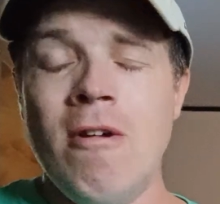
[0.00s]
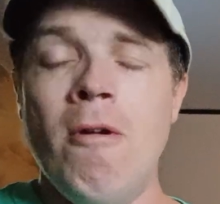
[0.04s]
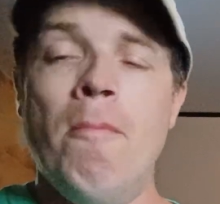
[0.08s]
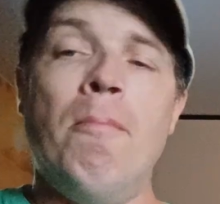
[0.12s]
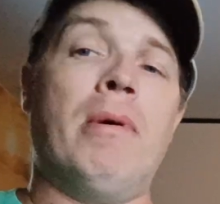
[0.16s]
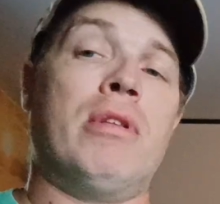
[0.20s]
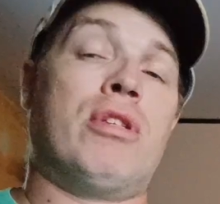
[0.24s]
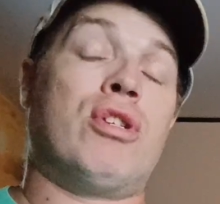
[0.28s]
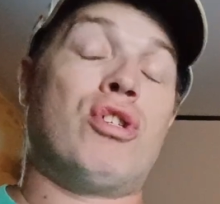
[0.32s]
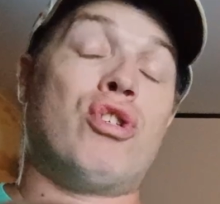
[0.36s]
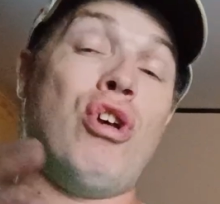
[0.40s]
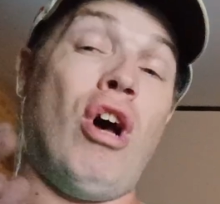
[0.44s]

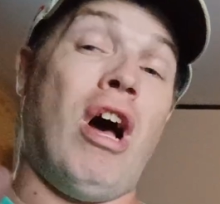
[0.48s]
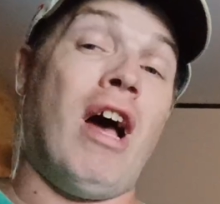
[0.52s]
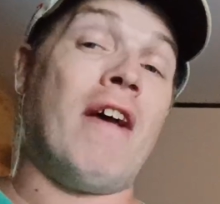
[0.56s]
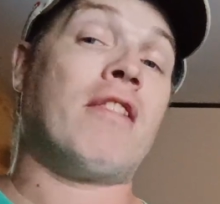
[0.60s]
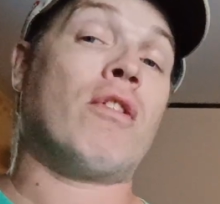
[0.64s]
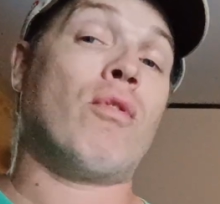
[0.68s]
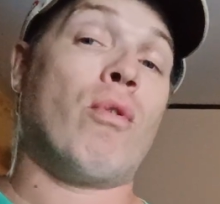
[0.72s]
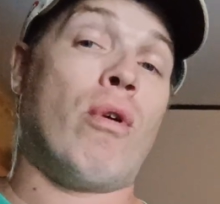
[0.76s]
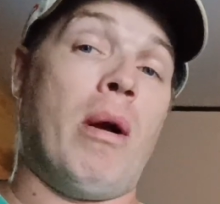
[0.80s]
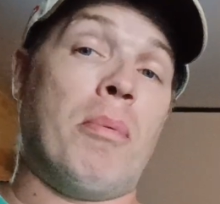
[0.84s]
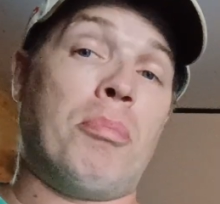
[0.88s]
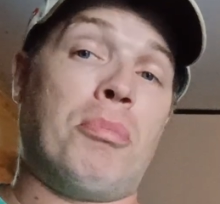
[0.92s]
But
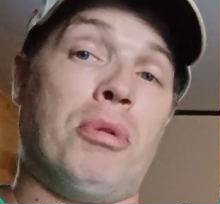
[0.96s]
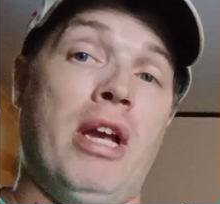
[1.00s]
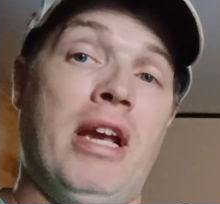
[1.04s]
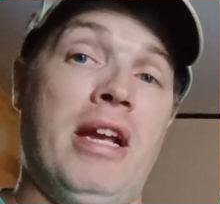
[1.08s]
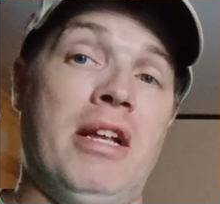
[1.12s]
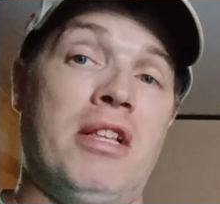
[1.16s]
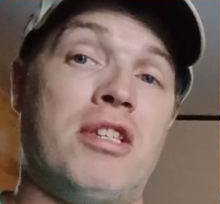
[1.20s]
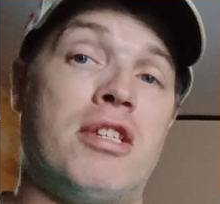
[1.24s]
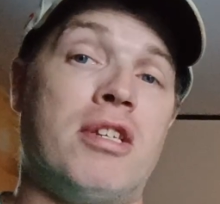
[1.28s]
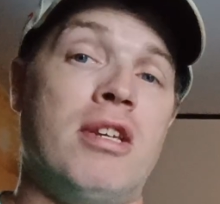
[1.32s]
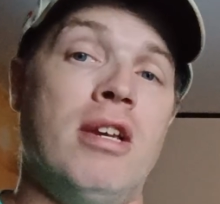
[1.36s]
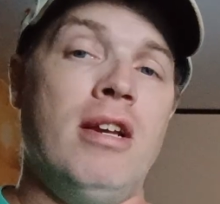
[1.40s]
software
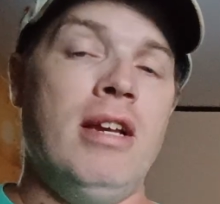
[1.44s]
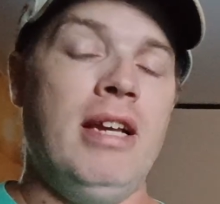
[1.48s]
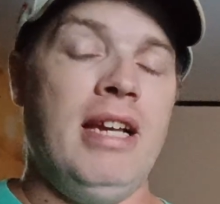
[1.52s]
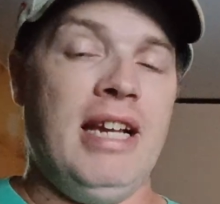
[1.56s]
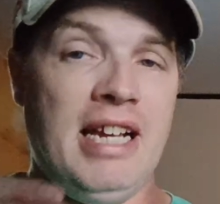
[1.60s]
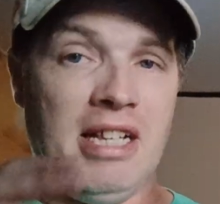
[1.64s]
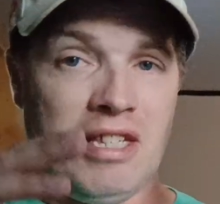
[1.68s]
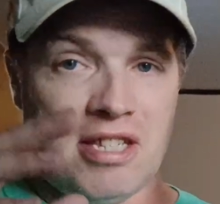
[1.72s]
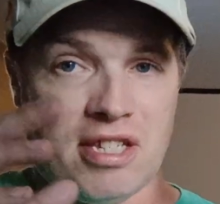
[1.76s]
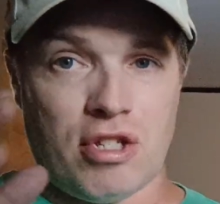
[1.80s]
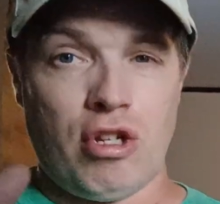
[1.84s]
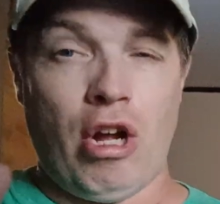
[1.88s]
updates,
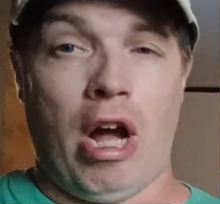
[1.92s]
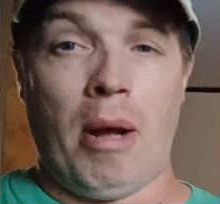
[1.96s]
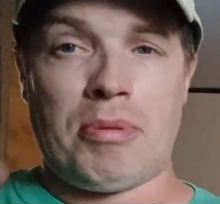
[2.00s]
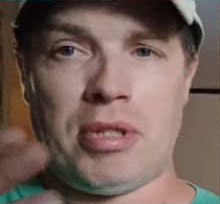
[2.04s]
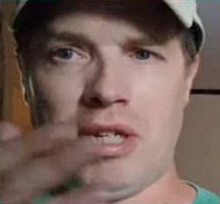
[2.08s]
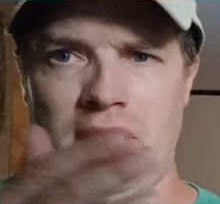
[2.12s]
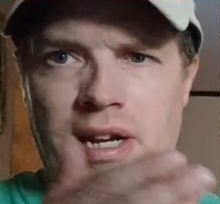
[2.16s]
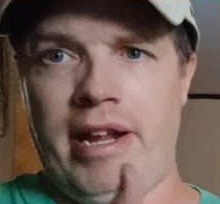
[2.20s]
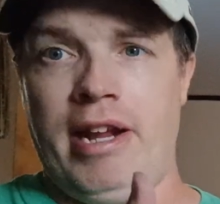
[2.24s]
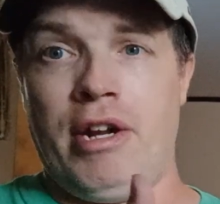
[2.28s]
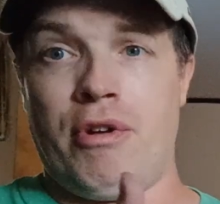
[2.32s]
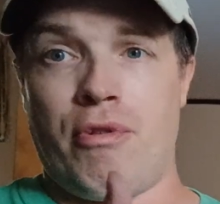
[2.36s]
it stops
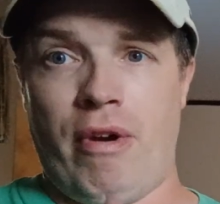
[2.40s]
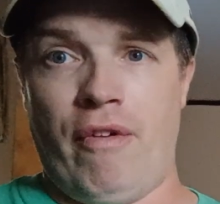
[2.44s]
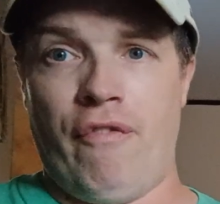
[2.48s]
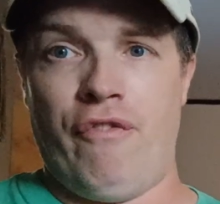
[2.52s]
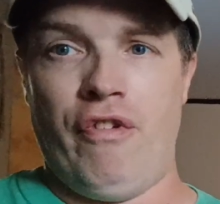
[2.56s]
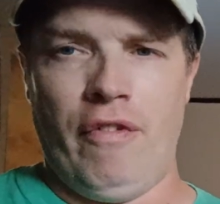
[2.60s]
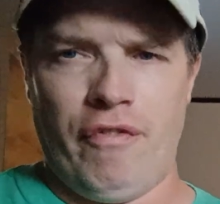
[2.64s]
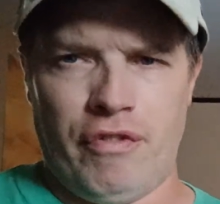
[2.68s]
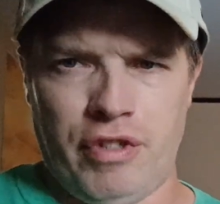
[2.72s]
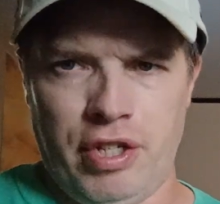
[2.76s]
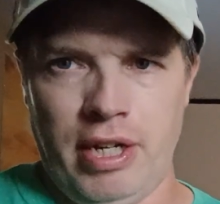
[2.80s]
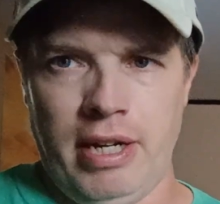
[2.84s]
at Android
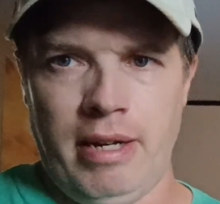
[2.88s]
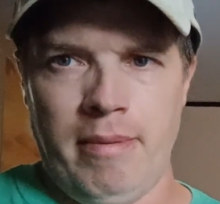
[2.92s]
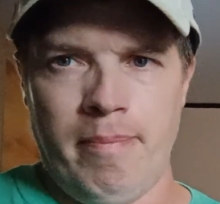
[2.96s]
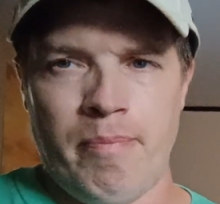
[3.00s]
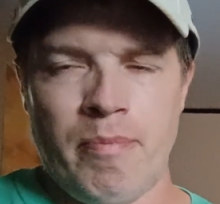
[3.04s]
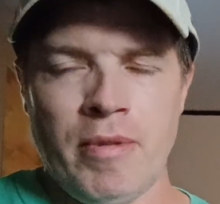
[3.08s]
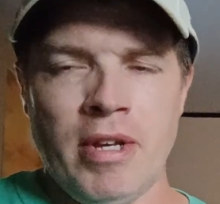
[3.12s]
15.